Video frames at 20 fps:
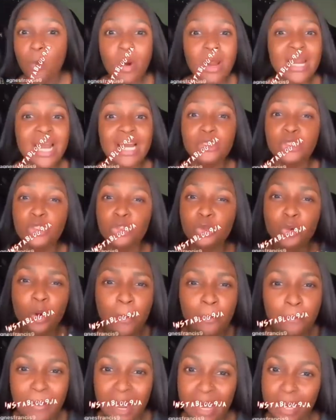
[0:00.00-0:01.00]
When I
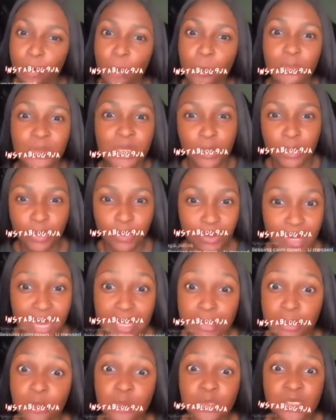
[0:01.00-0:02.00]
drop my
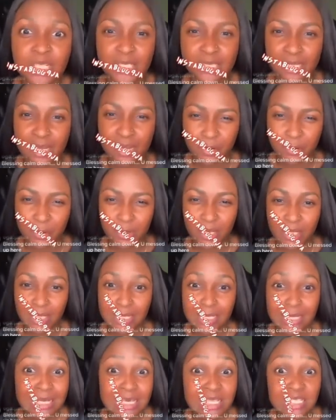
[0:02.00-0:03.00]
opinion and you
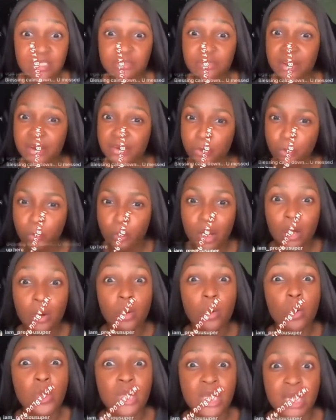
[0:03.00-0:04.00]
disagree, it's very
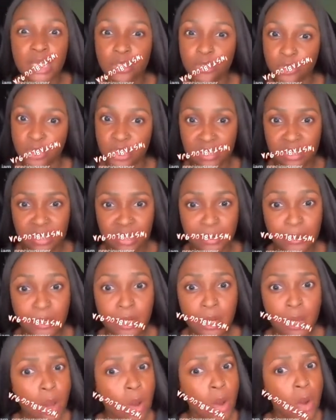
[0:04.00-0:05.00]
well okay to
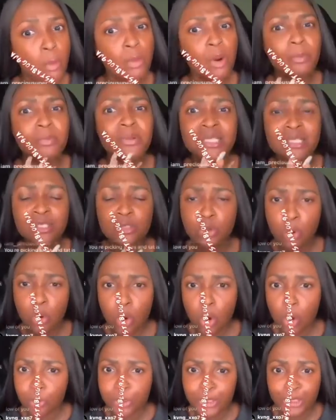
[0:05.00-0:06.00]
disagree. But please,
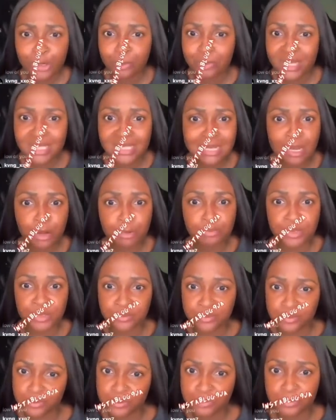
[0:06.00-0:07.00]
don't come with your personal
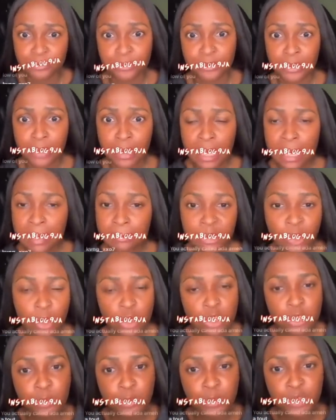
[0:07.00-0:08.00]
beef.
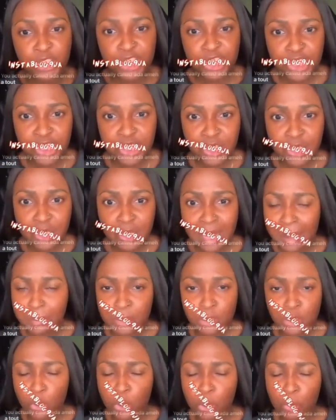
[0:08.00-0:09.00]
Because Bucci,
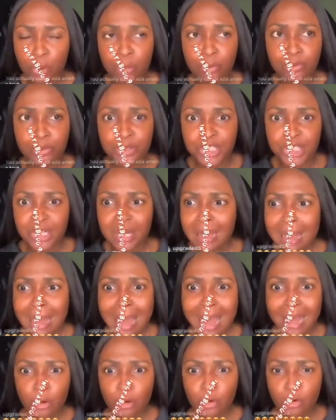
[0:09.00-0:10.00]
Abi Solomon Bucci,
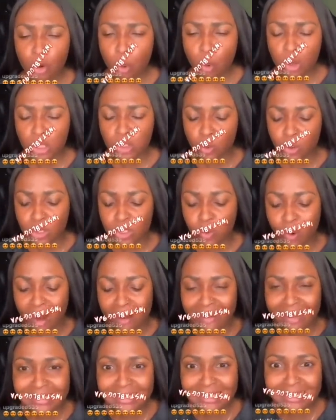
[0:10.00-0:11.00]
I don't know what was
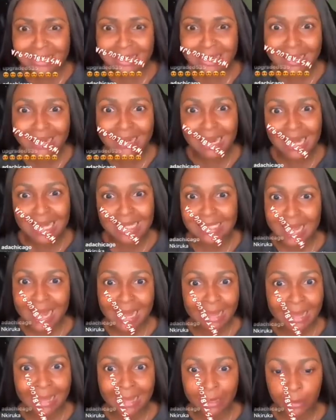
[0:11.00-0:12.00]
warranting the class
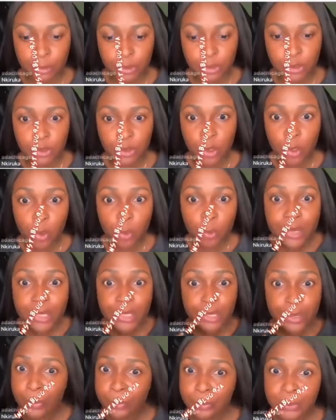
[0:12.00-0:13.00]
I held
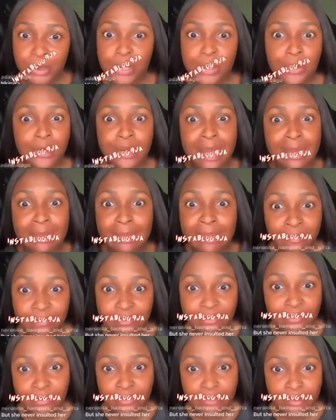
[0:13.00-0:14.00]
with the opinion I
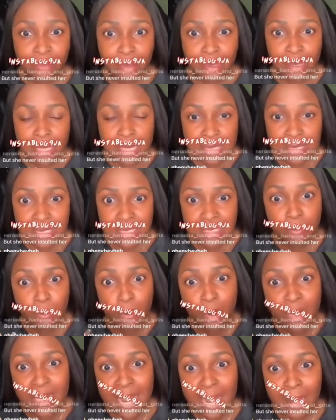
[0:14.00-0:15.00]
gave. Is it
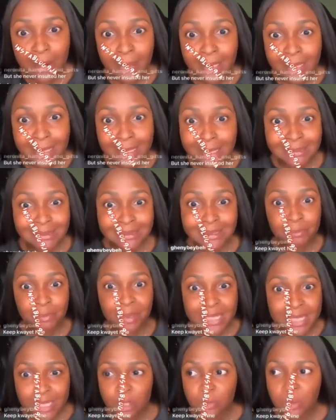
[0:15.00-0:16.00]
the money I collected that
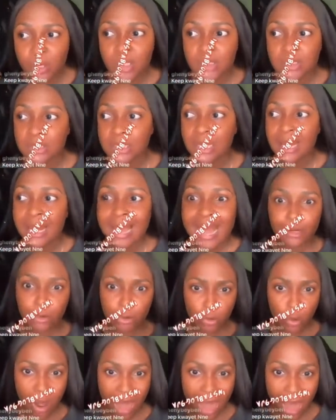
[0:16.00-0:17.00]
is paying you? Because
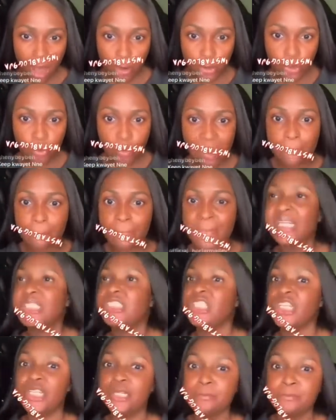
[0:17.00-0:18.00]
I don't know how you were
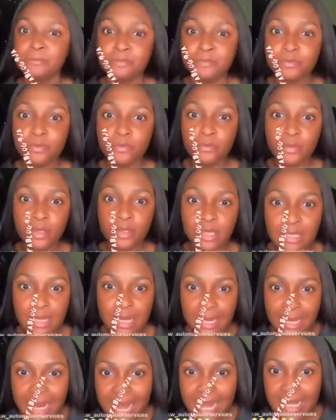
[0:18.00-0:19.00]
merging
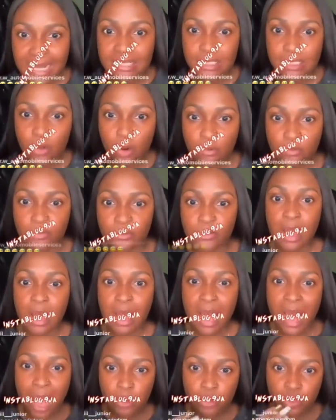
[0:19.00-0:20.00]
the class of
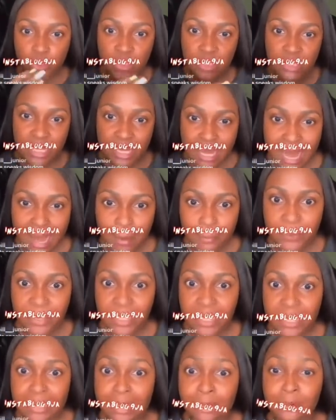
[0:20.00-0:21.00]
how to stay
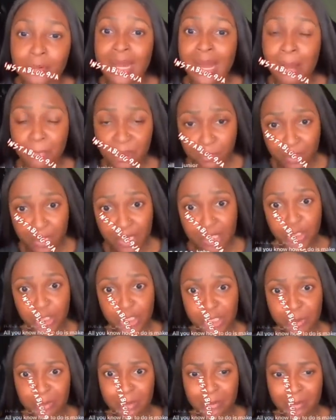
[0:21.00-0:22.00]
happy in an unhappy
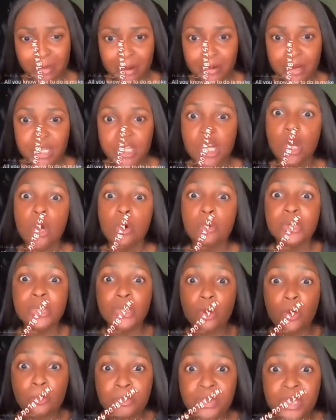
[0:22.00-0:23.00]
relationship and marriage
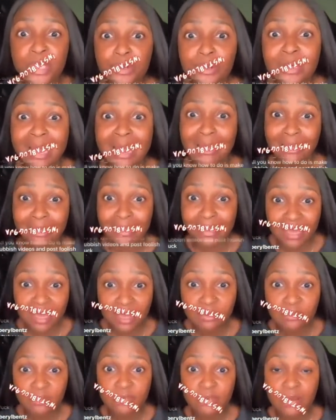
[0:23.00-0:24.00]
with the opinion I
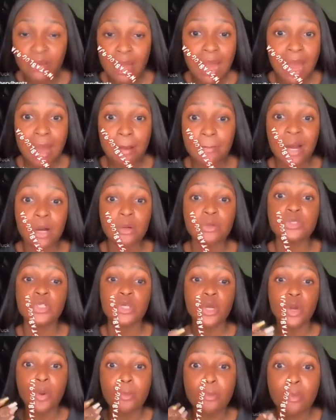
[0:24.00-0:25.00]
gave
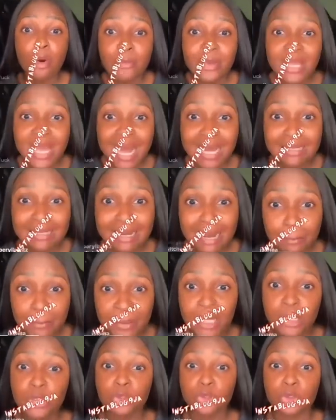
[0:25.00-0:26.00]
about Mommy
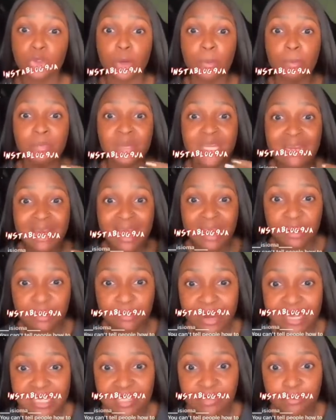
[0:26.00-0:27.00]
Adame should stop being
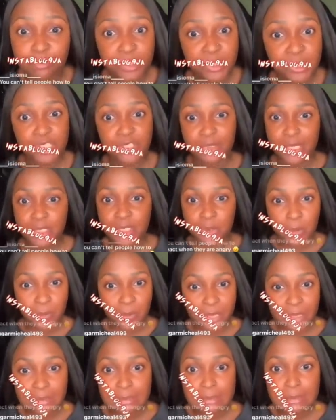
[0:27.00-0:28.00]
aggressive when she's trying to
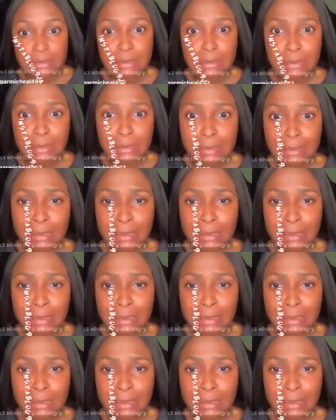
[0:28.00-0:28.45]
correct.